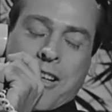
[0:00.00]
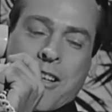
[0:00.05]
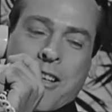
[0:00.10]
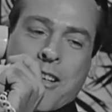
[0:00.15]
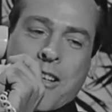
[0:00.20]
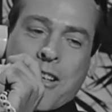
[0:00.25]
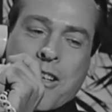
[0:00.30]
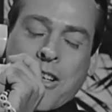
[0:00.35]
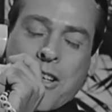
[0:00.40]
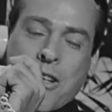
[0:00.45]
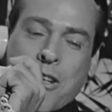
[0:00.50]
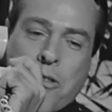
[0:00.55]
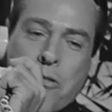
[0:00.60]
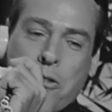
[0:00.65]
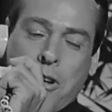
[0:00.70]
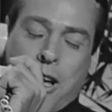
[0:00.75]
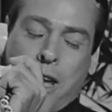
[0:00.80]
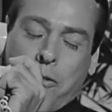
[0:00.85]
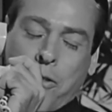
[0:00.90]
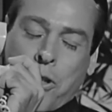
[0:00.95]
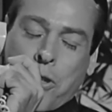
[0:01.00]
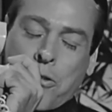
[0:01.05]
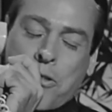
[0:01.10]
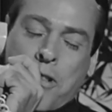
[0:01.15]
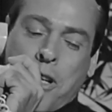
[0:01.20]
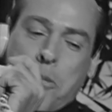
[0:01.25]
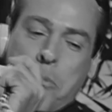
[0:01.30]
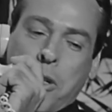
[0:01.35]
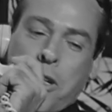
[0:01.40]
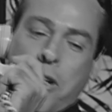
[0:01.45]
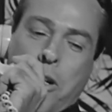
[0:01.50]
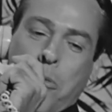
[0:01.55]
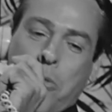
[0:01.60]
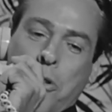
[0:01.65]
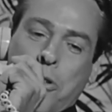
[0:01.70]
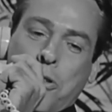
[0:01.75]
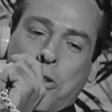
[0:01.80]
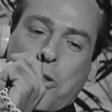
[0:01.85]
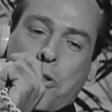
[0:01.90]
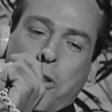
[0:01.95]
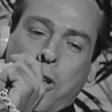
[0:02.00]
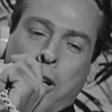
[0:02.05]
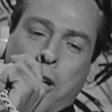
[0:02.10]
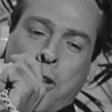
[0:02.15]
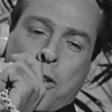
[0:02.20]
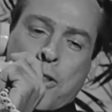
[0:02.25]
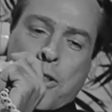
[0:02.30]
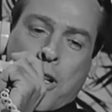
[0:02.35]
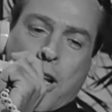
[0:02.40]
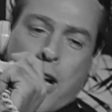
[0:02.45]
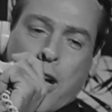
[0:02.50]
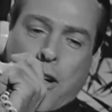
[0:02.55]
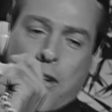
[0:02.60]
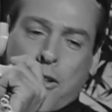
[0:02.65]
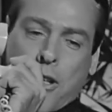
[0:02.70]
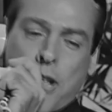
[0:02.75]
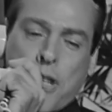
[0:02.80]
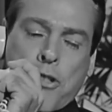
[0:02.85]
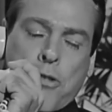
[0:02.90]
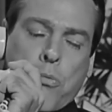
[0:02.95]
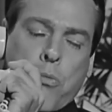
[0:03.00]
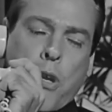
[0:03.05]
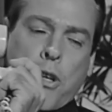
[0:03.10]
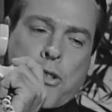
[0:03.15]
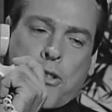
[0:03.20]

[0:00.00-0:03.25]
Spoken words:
Kevin McCarthy has a small role as a superior of Stillwell's